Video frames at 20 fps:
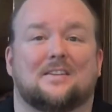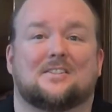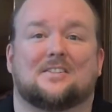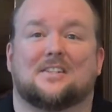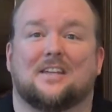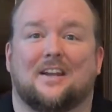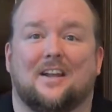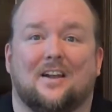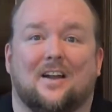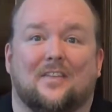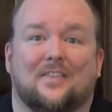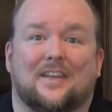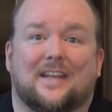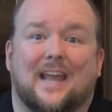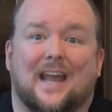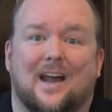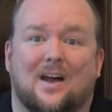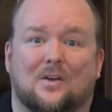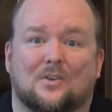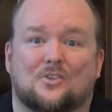is sitting on the
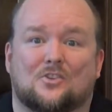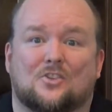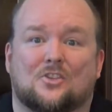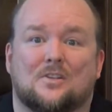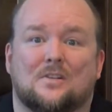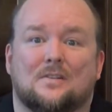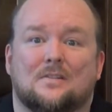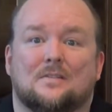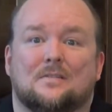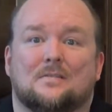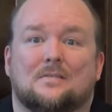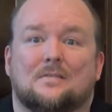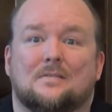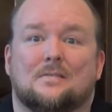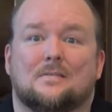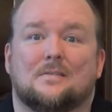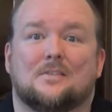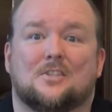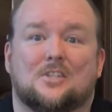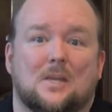couch,
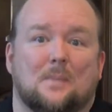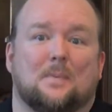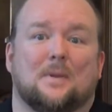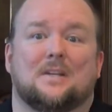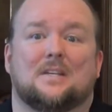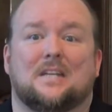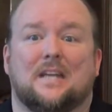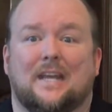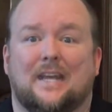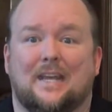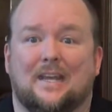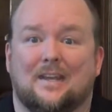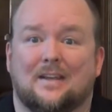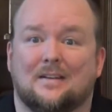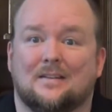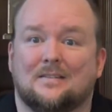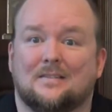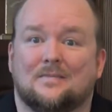sipping tea,